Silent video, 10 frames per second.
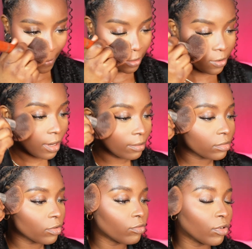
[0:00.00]
Sorry, I'm
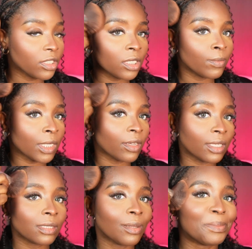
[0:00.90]
rushing
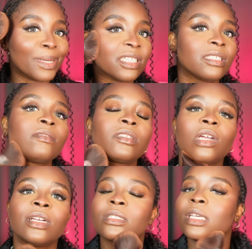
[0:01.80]
because my shift
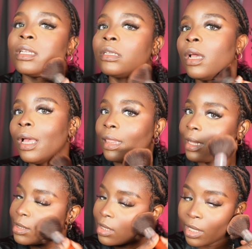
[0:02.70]
starts in
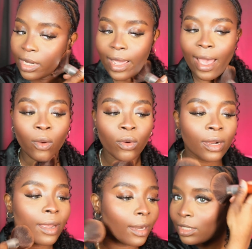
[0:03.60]
less than an hour.
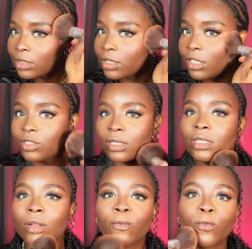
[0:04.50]
I need to start
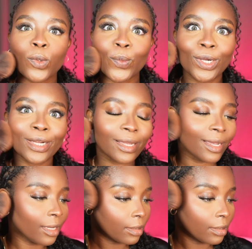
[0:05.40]
dressing up for work.